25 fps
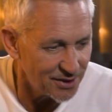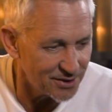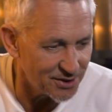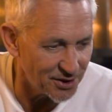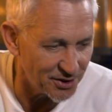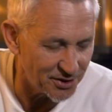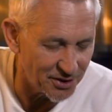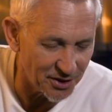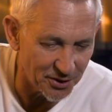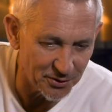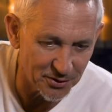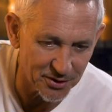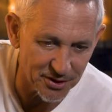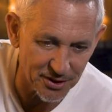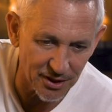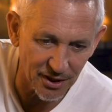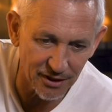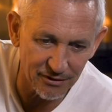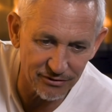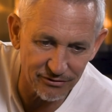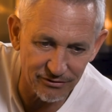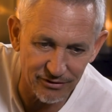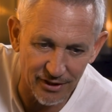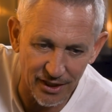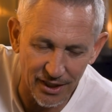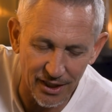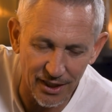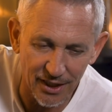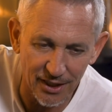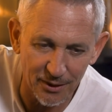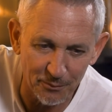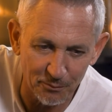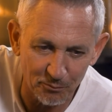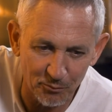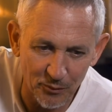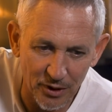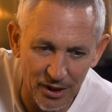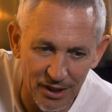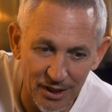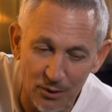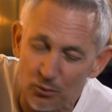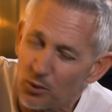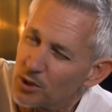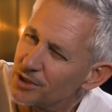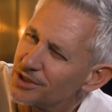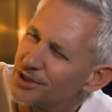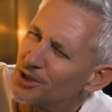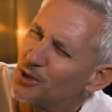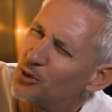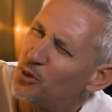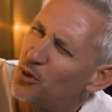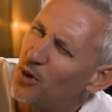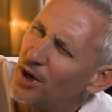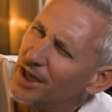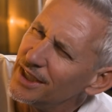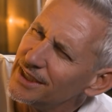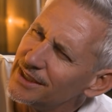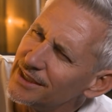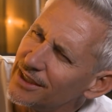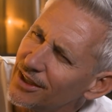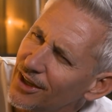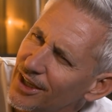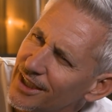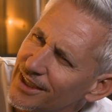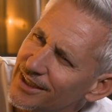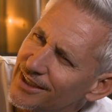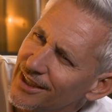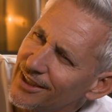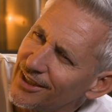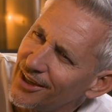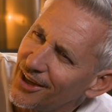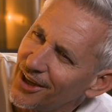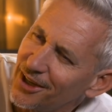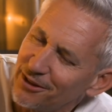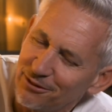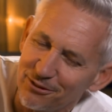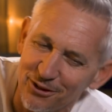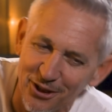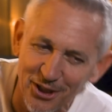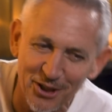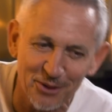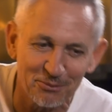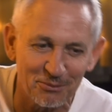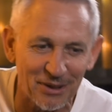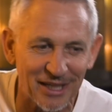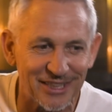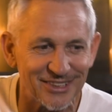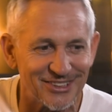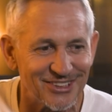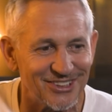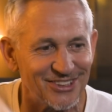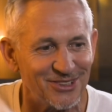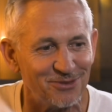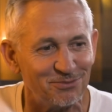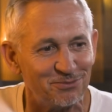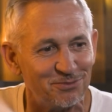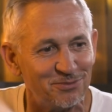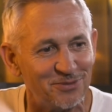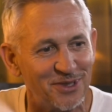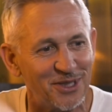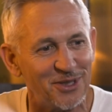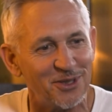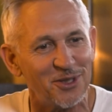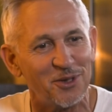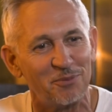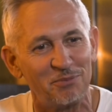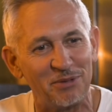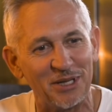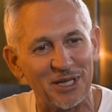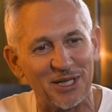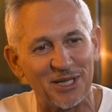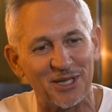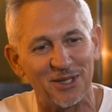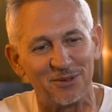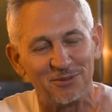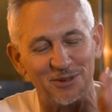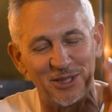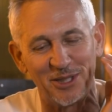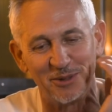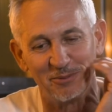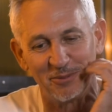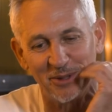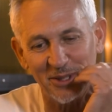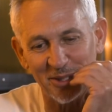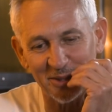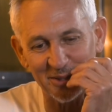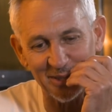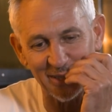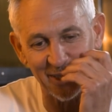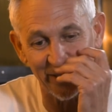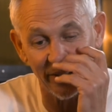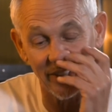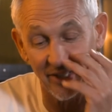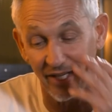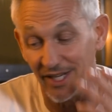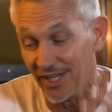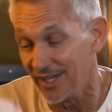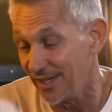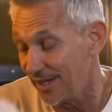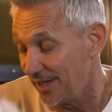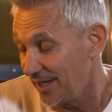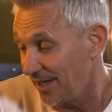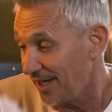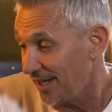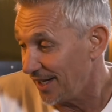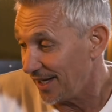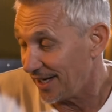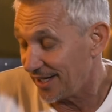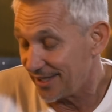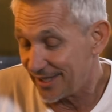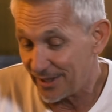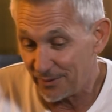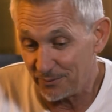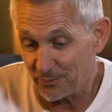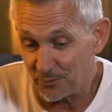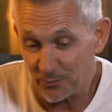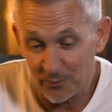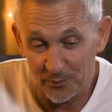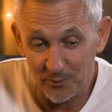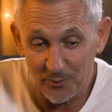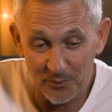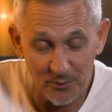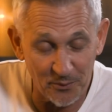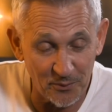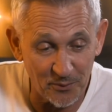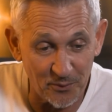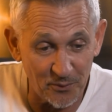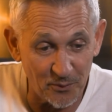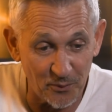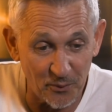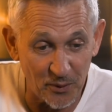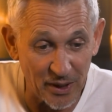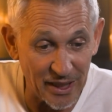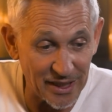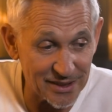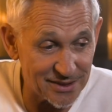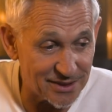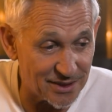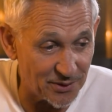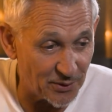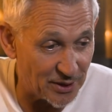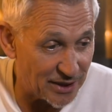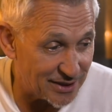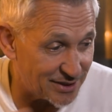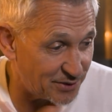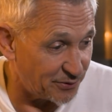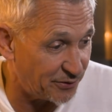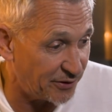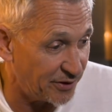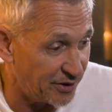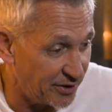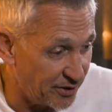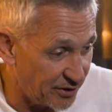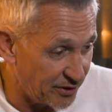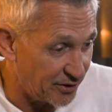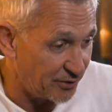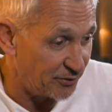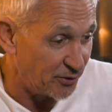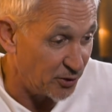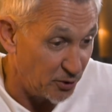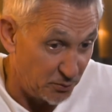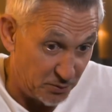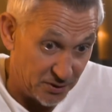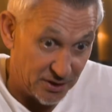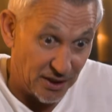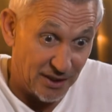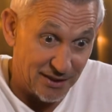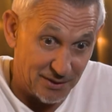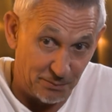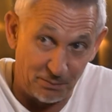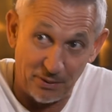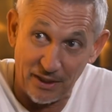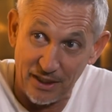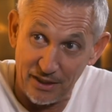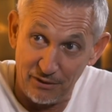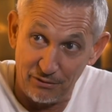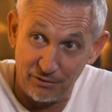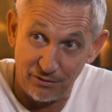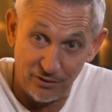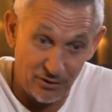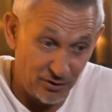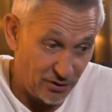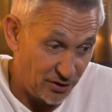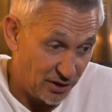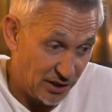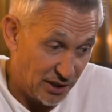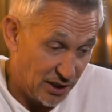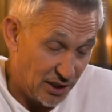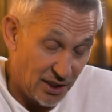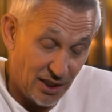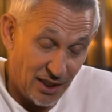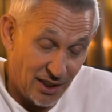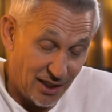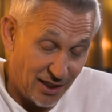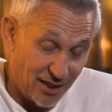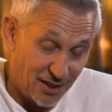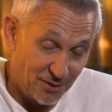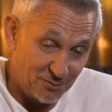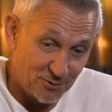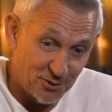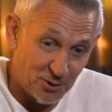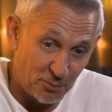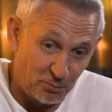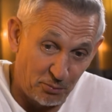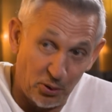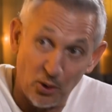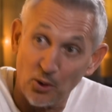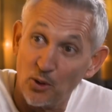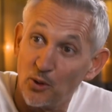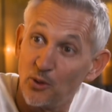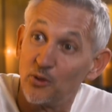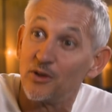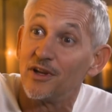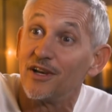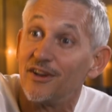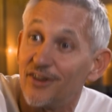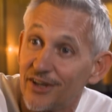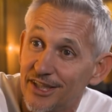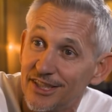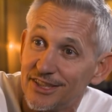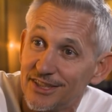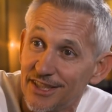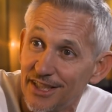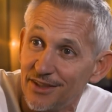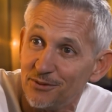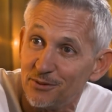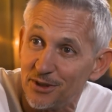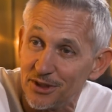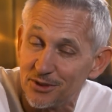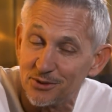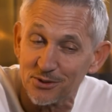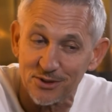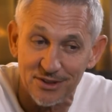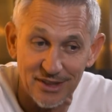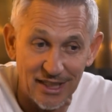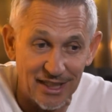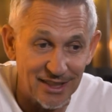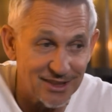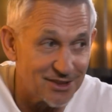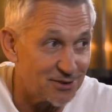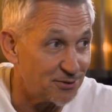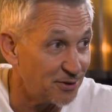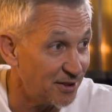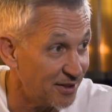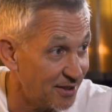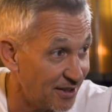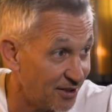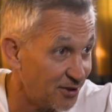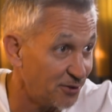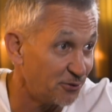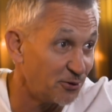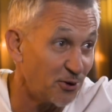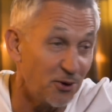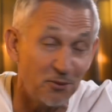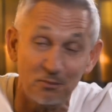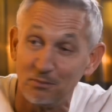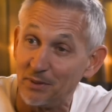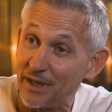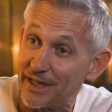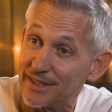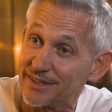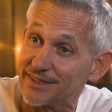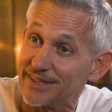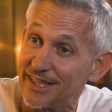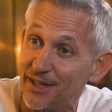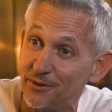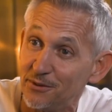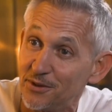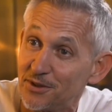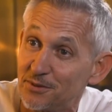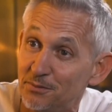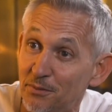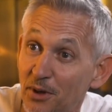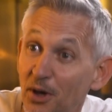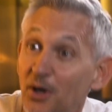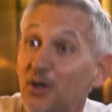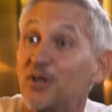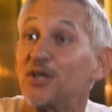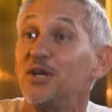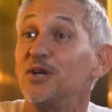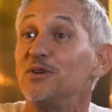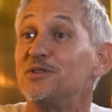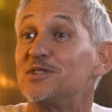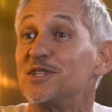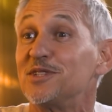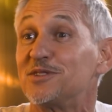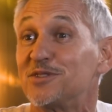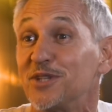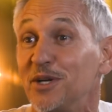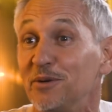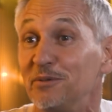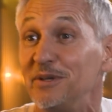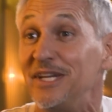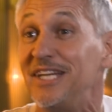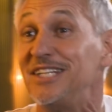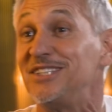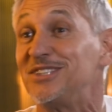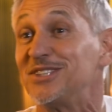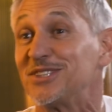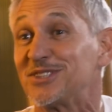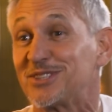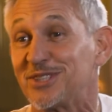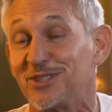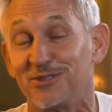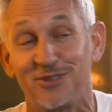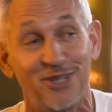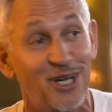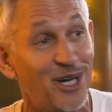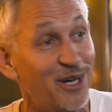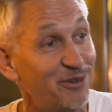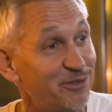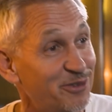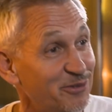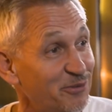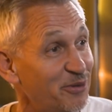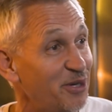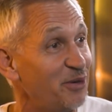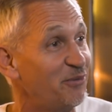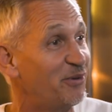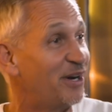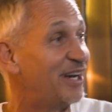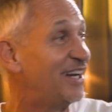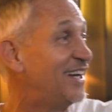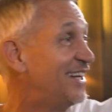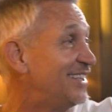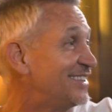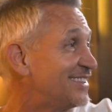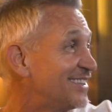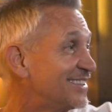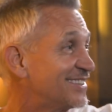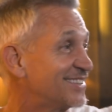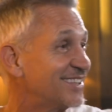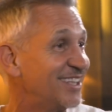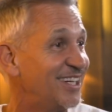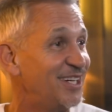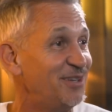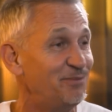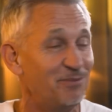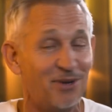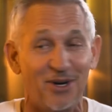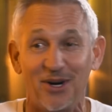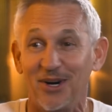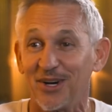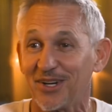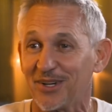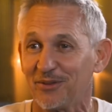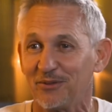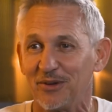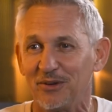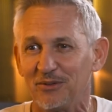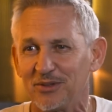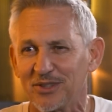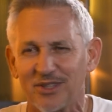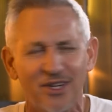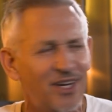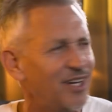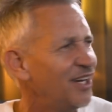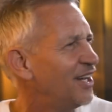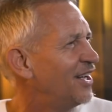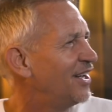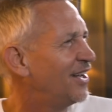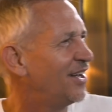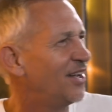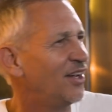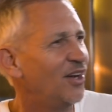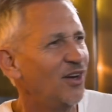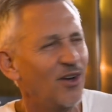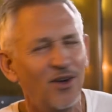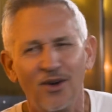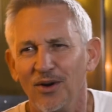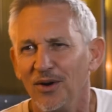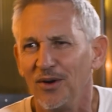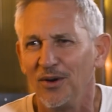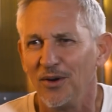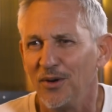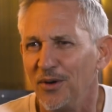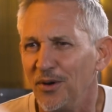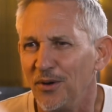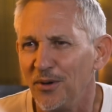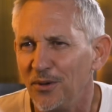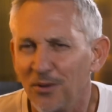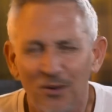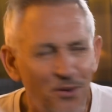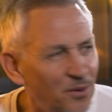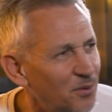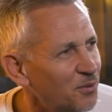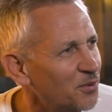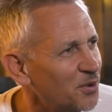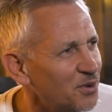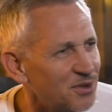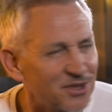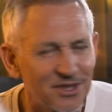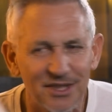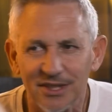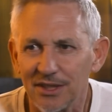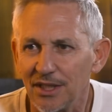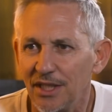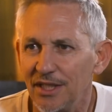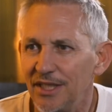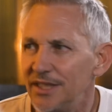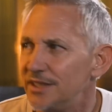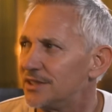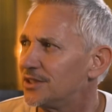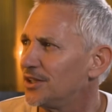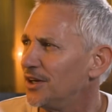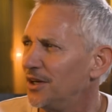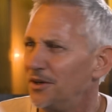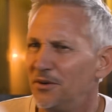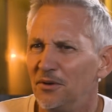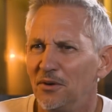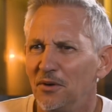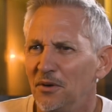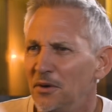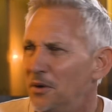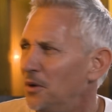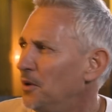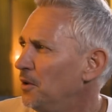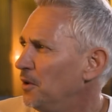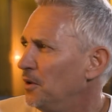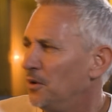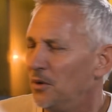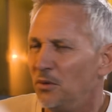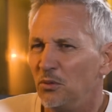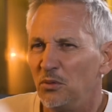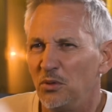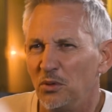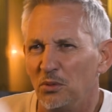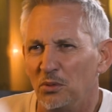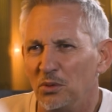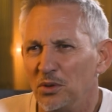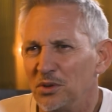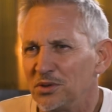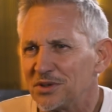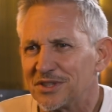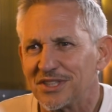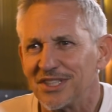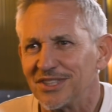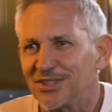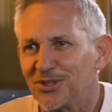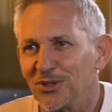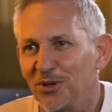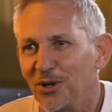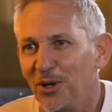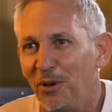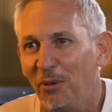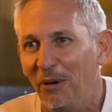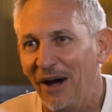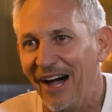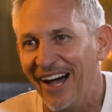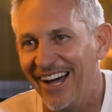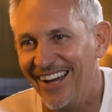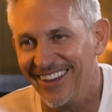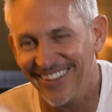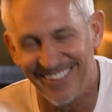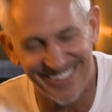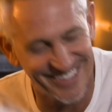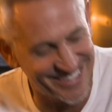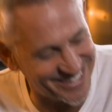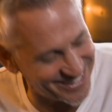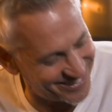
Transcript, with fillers: to do stuff. Um, and it wasn't quite like the life I imagined in a big club like Barcelona. And then we had to ask for another room, which I had to pay for um, to put all the luggage in, which was next to it. And then the room past that was Mark Hughes' room, and he'd just arrived. and we went in to see Mark, and we were going, What's this? And he's going, well, What's this all about?